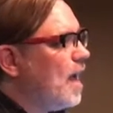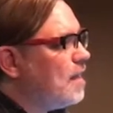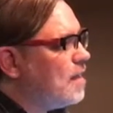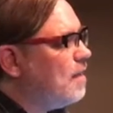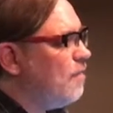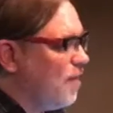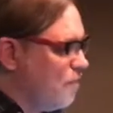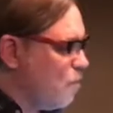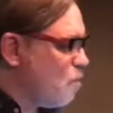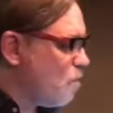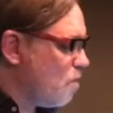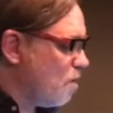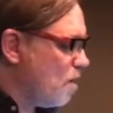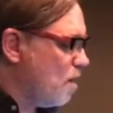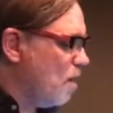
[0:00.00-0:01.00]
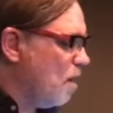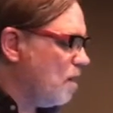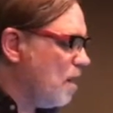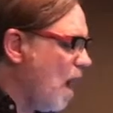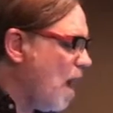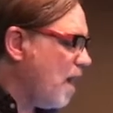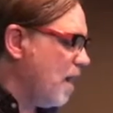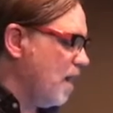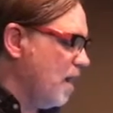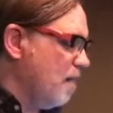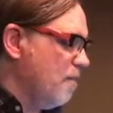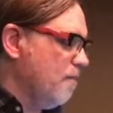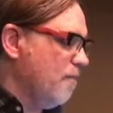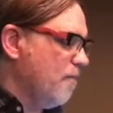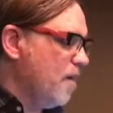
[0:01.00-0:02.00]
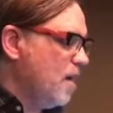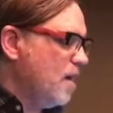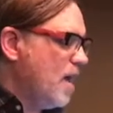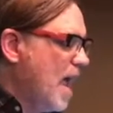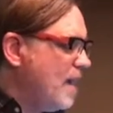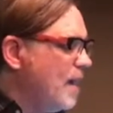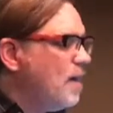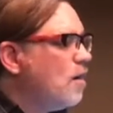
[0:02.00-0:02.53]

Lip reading: as if it were alive, and